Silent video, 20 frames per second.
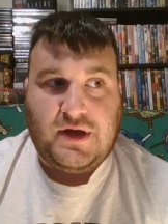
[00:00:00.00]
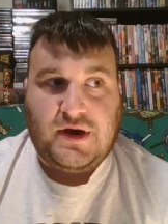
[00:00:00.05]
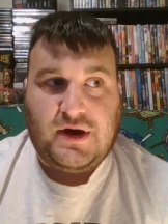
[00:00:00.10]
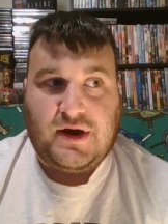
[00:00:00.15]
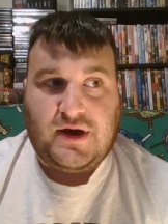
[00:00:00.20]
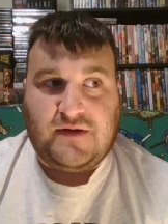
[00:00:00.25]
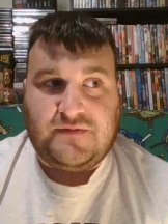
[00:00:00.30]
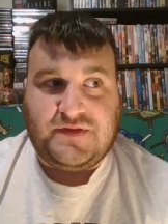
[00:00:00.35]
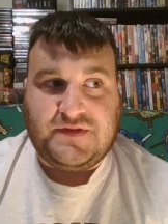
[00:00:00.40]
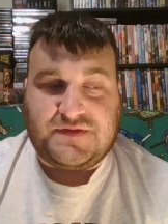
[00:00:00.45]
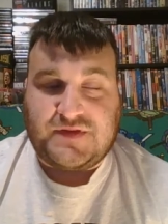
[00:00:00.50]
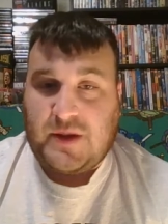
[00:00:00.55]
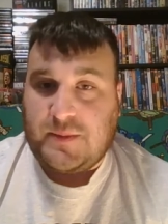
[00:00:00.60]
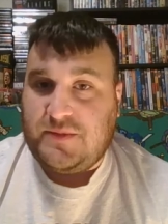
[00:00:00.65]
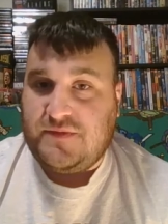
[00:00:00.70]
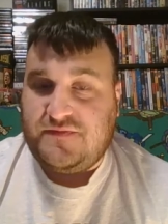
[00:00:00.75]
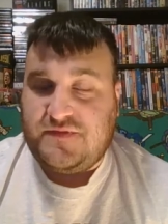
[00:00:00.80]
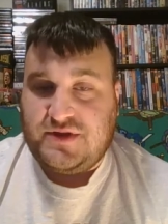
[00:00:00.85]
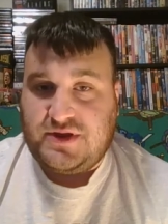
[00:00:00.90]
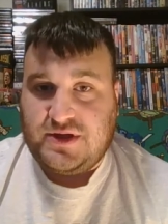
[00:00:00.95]
of the type
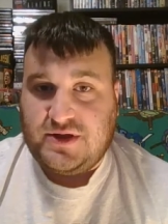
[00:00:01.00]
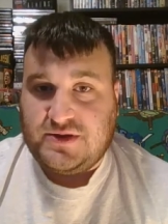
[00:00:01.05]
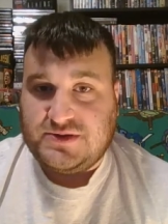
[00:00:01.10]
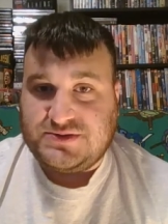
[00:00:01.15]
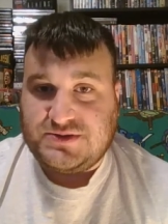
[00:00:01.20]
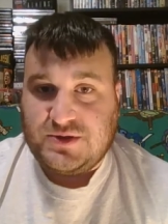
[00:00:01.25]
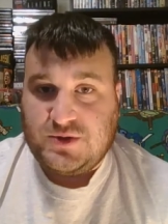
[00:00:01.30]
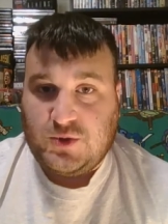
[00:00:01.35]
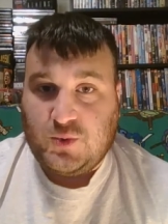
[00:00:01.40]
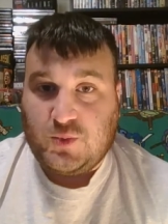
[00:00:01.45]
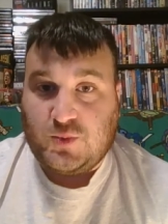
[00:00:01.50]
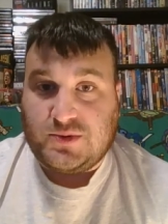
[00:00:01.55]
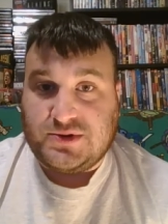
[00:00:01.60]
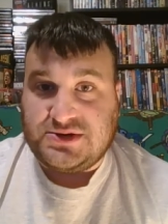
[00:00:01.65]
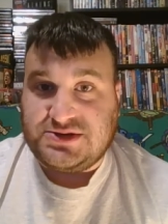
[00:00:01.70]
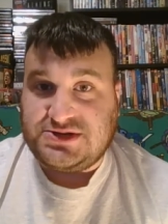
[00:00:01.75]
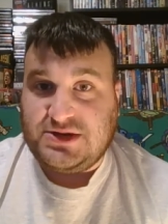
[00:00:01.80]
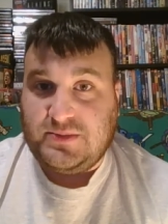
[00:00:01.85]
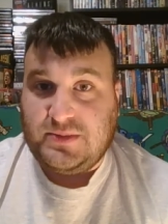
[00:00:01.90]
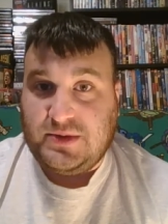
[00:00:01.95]
of videos that you want to
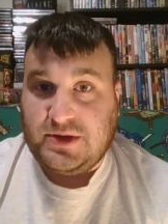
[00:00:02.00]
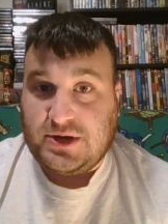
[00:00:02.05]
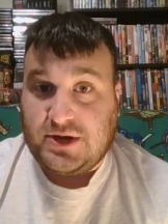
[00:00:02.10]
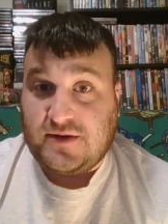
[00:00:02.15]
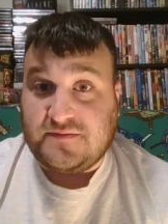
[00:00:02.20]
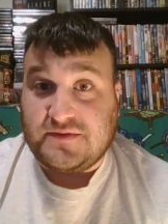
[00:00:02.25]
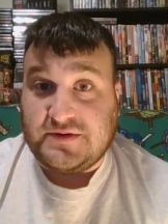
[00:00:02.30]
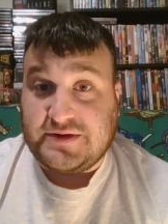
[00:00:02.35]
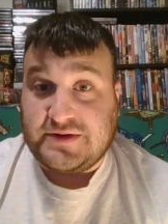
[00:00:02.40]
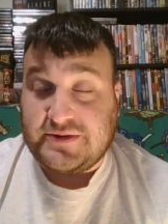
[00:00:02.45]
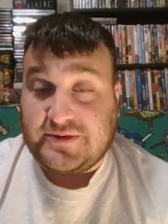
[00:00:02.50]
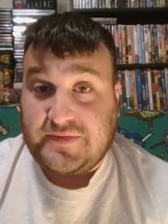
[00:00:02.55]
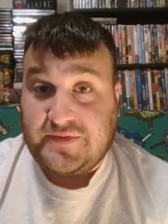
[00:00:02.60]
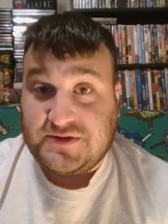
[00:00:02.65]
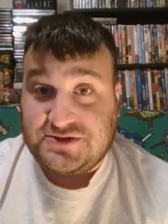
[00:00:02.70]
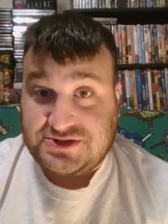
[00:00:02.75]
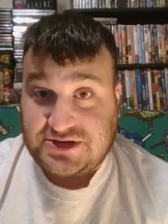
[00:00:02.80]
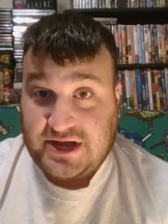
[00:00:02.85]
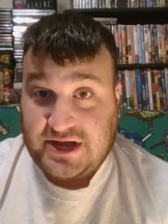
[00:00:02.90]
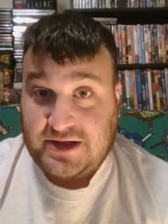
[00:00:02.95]
see me cover here on the
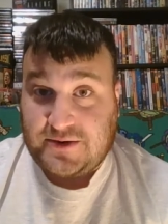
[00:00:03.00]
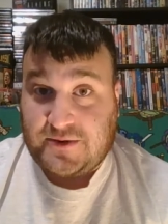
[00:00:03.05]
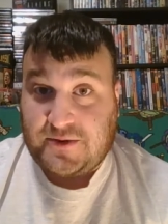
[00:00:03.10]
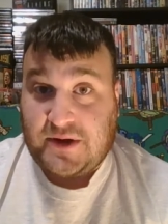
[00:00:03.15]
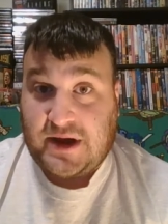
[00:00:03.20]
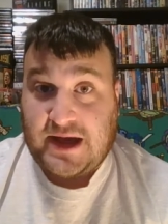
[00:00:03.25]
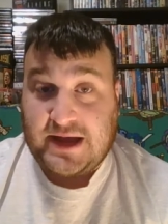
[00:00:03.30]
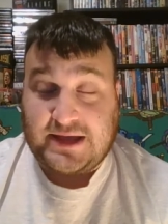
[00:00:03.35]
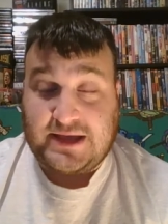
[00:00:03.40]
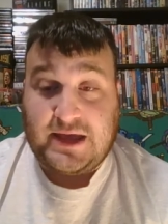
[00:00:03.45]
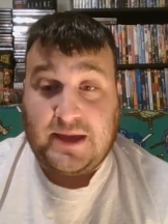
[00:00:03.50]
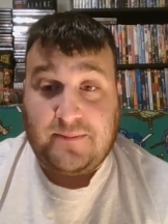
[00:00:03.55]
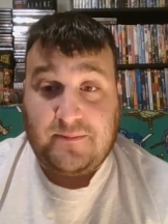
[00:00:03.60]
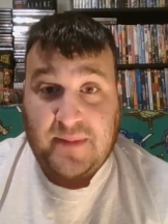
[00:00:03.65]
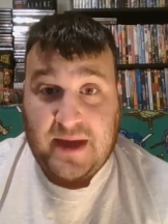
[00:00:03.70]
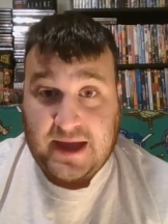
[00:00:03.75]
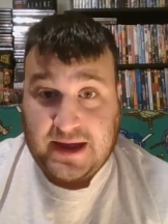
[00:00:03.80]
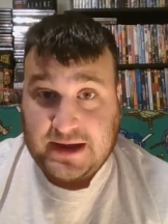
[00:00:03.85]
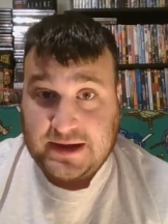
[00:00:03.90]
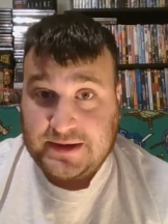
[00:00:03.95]
channel. I keep
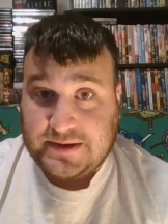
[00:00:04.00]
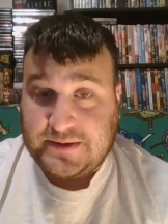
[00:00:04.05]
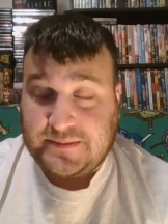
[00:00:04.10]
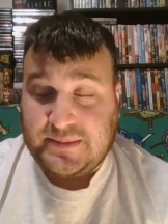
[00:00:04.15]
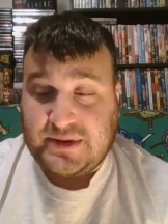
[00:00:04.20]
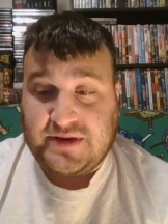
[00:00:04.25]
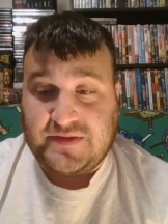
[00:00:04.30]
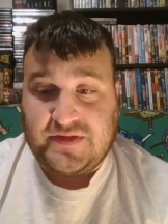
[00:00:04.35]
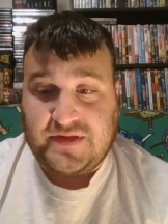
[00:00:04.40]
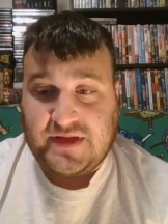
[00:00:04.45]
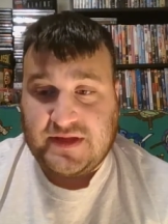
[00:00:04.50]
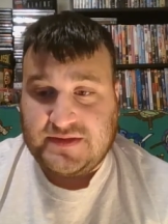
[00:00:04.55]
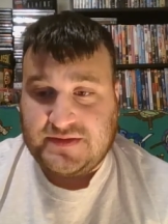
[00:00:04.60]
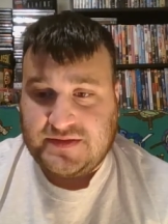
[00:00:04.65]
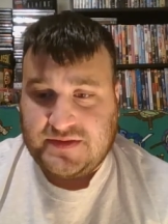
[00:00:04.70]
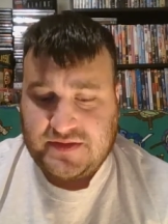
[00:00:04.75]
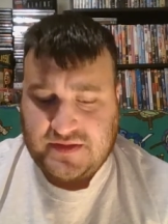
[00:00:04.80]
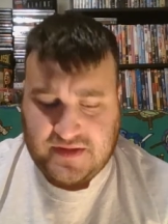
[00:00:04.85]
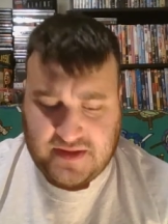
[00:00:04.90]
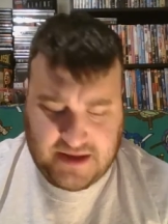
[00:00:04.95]
making them, and at the end
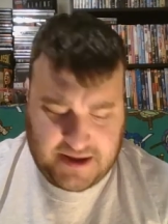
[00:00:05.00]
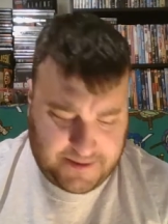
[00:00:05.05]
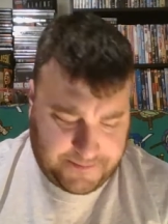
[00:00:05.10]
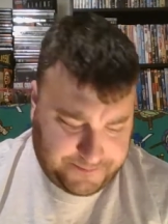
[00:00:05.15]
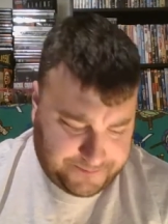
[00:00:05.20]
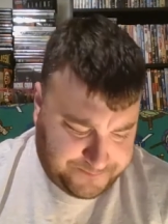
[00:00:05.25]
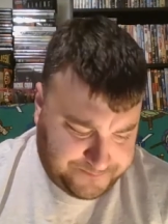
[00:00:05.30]
of the day,